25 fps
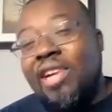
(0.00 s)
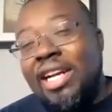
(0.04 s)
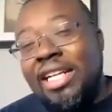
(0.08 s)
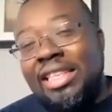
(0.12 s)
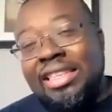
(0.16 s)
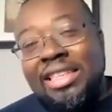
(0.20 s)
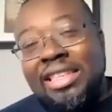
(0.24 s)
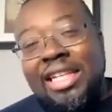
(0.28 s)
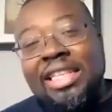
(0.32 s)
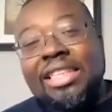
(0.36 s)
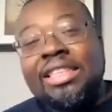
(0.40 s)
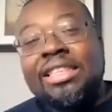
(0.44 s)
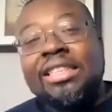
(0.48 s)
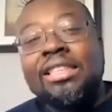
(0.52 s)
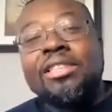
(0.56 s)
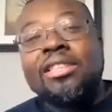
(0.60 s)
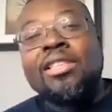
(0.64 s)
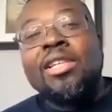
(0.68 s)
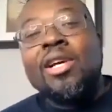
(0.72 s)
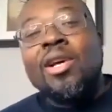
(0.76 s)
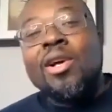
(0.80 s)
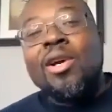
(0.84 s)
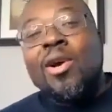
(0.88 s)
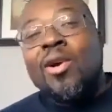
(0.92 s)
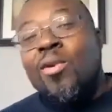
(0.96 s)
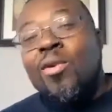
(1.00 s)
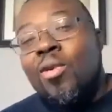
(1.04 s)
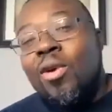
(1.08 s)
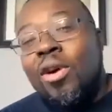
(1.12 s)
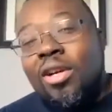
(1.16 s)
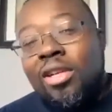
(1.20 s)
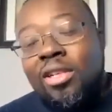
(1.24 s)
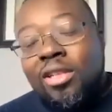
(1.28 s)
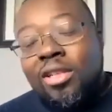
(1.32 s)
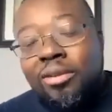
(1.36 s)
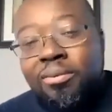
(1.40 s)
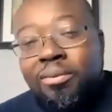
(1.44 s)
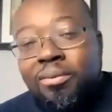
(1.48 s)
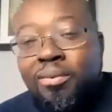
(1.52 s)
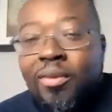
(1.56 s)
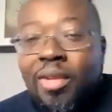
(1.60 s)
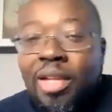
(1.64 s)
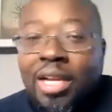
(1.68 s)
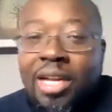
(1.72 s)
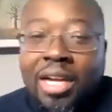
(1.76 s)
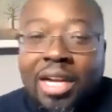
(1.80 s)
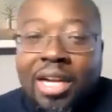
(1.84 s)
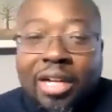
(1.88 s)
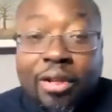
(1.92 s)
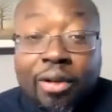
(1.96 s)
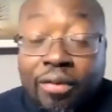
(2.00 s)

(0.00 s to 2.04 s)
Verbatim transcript: Congratulations, welcome.